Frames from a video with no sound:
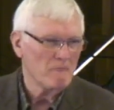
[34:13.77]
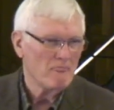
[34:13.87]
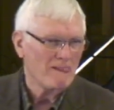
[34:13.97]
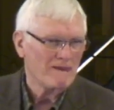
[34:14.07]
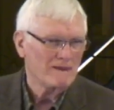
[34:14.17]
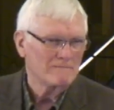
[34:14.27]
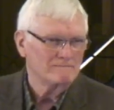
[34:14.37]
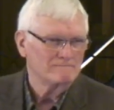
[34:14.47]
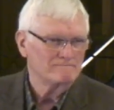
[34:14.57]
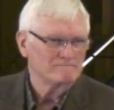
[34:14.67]

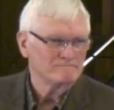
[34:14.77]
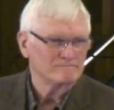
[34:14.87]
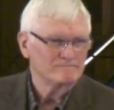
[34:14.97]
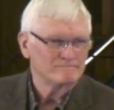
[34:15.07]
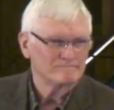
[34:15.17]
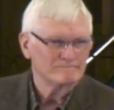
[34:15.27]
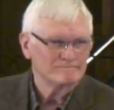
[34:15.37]
(silence)